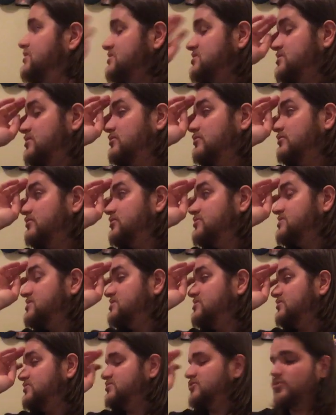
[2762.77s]
to. There's
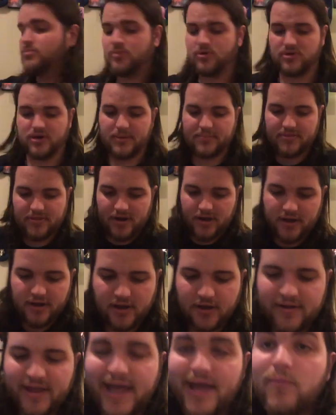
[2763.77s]
still 2 more up there.
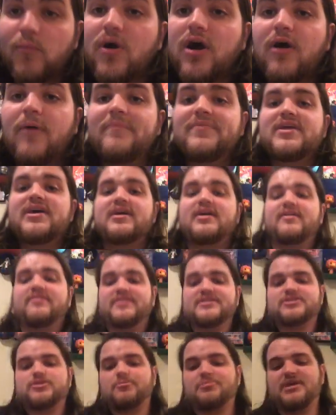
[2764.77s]
Okay, well,
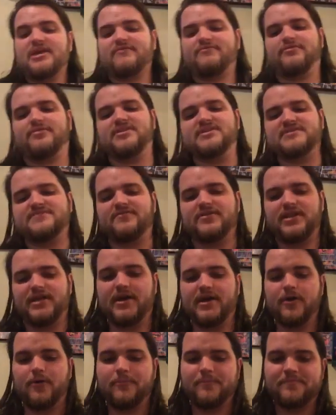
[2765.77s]
this will be it for this
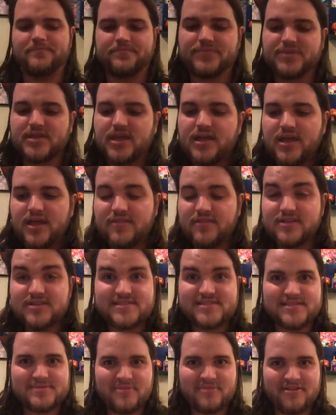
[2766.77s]
video. This
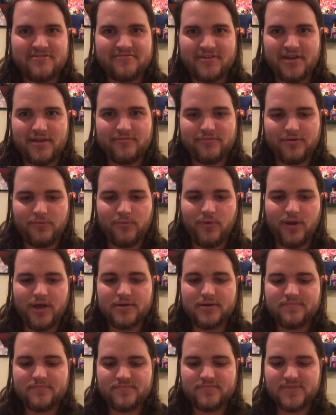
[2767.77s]
is my favorite
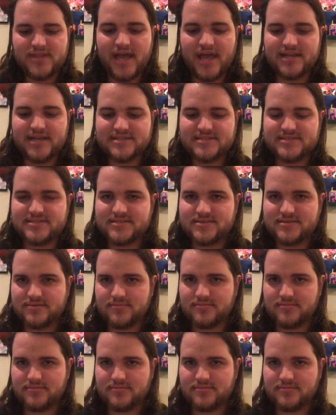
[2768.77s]
one, and it's